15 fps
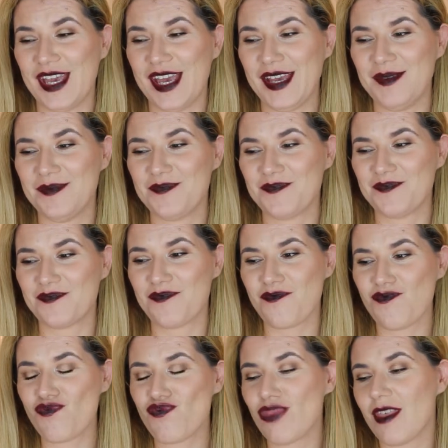Okay,
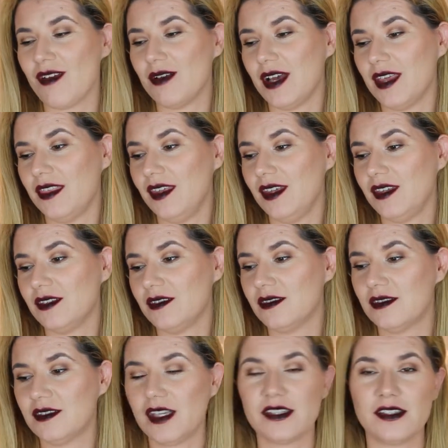I think it
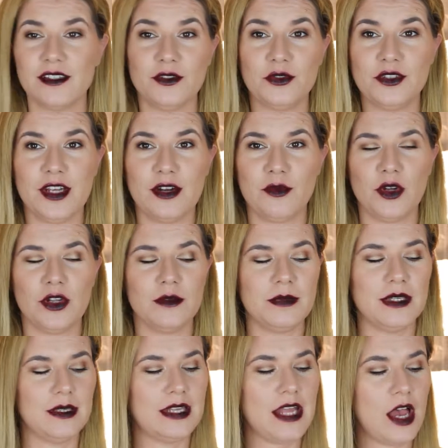doesn't look terrible
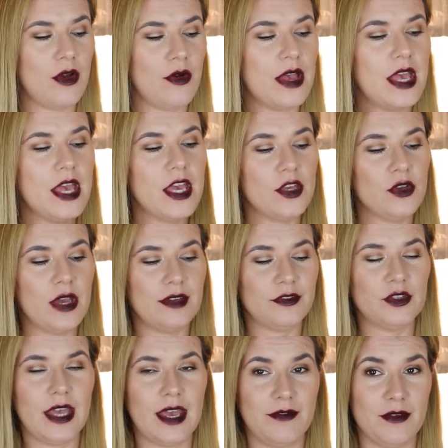on me. Now you
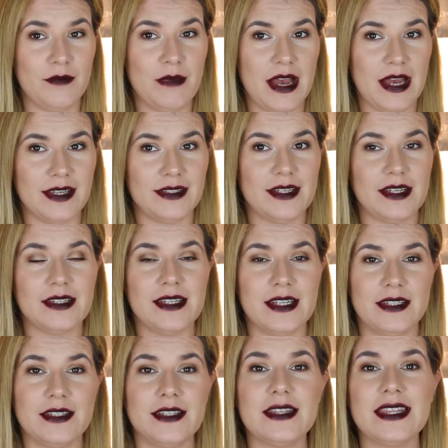have to have in mind
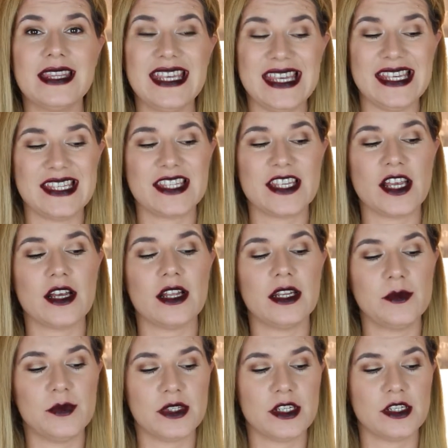that these
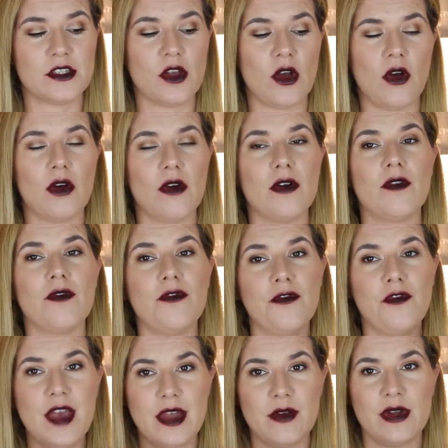lipsticks are
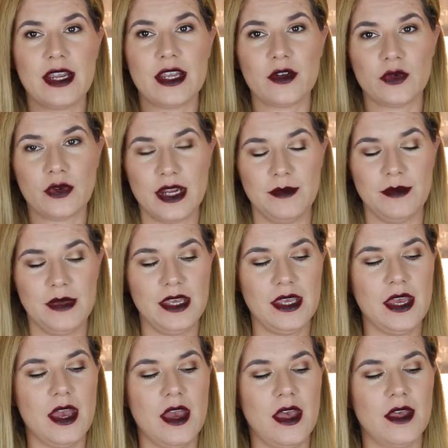very
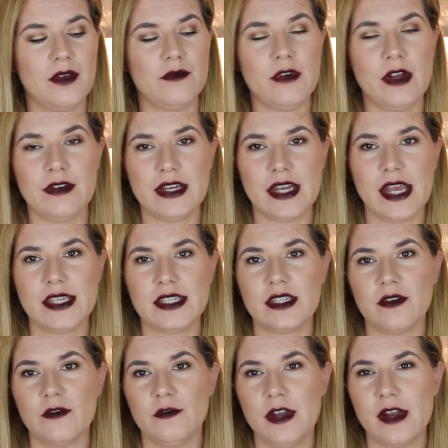creamy, very
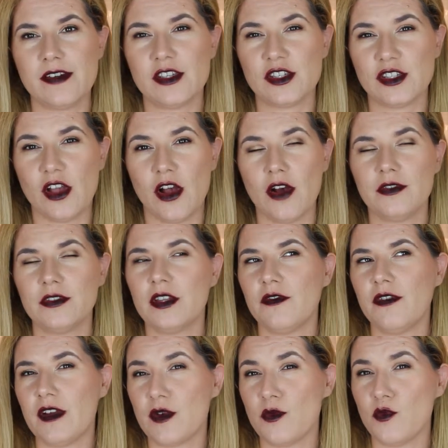nice, very soft,
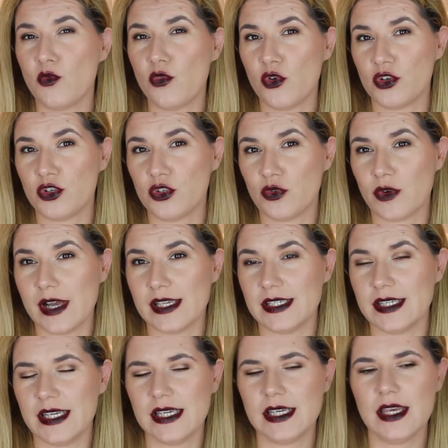very
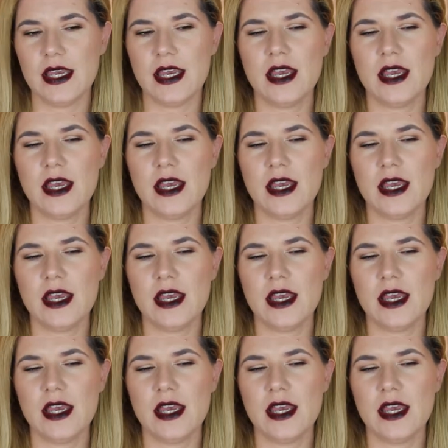moisturizing.